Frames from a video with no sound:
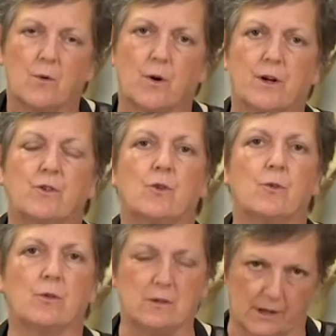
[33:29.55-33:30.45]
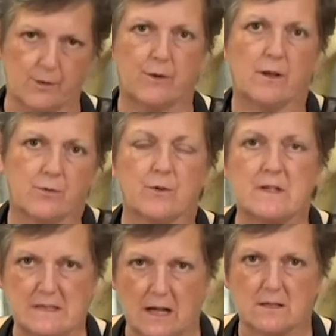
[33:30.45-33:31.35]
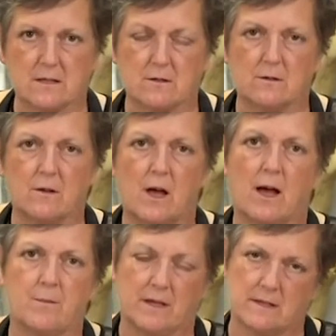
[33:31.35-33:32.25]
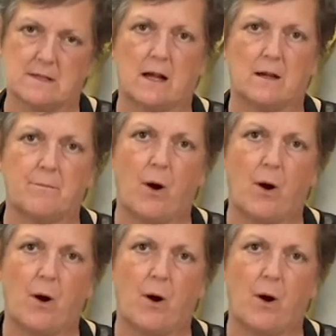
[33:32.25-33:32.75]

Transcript: We're gonna do glittering through a stencil um, in the second